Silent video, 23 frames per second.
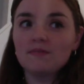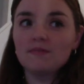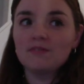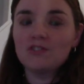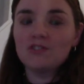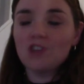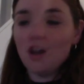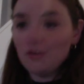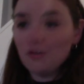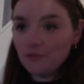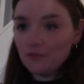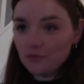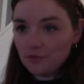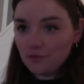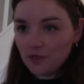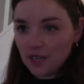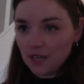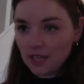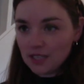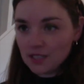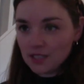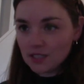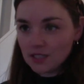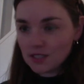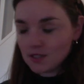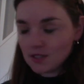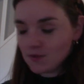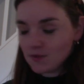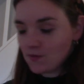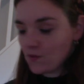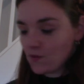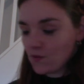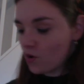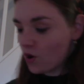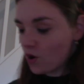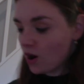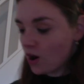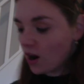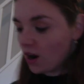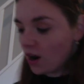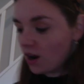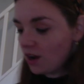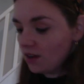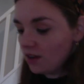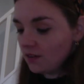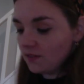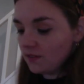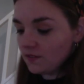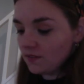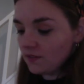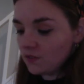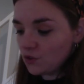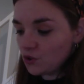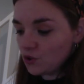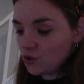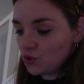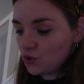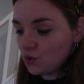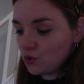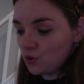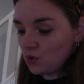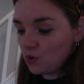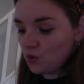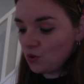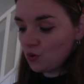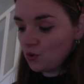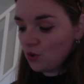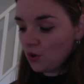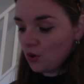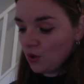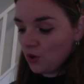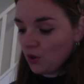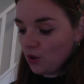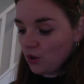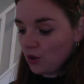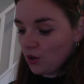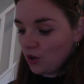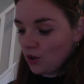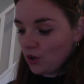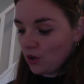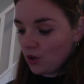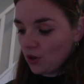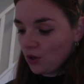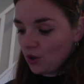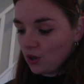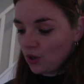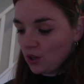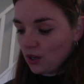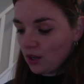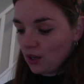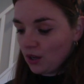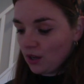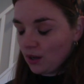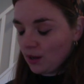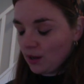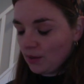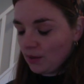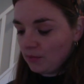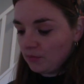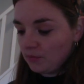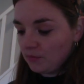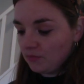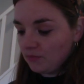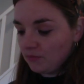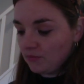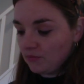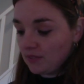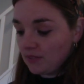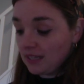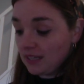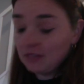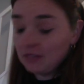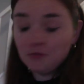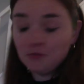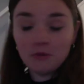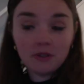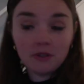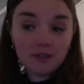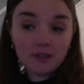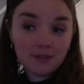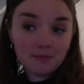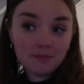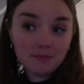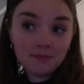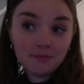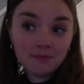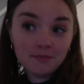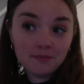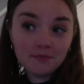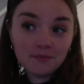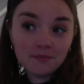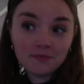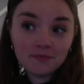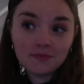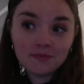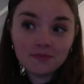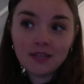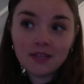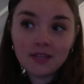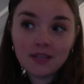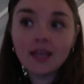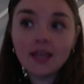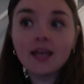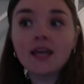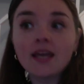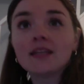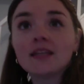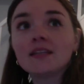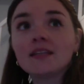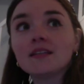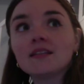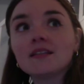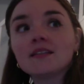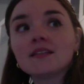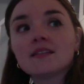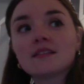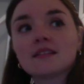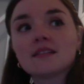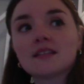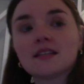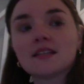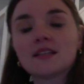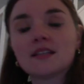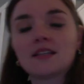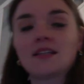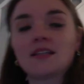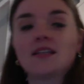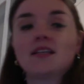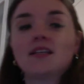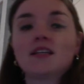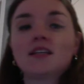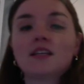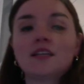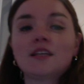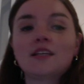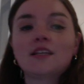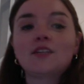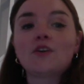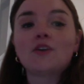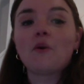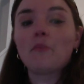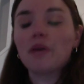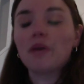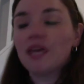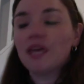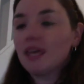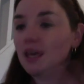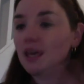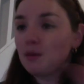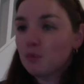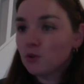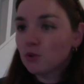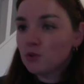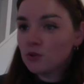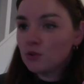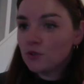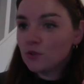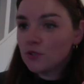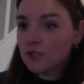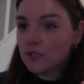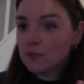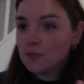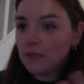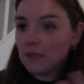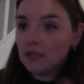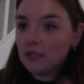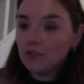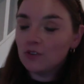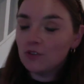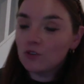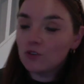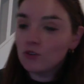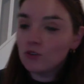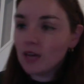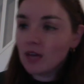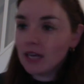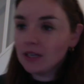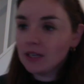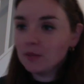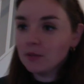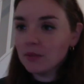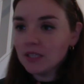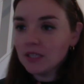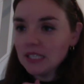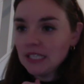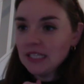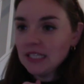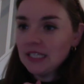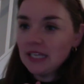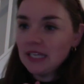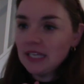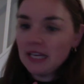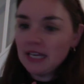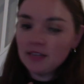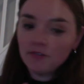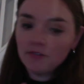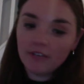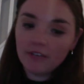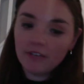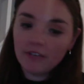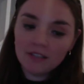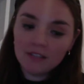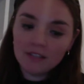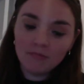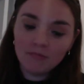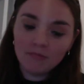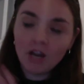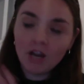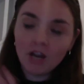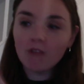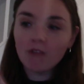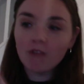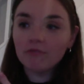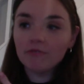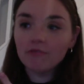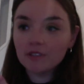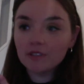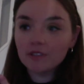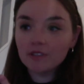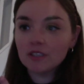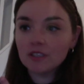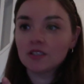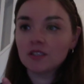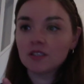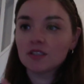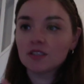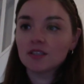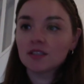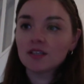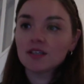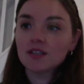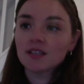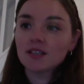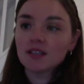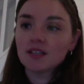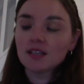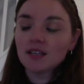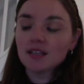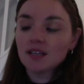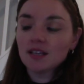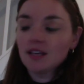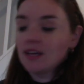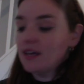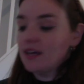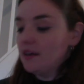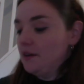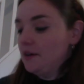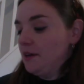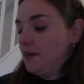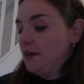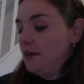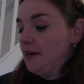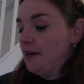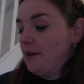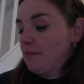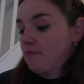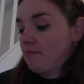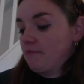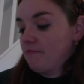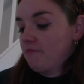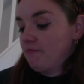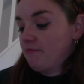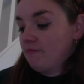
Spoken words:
tough it is for her to live with him and not being able to speak to anybody and find some comfort. It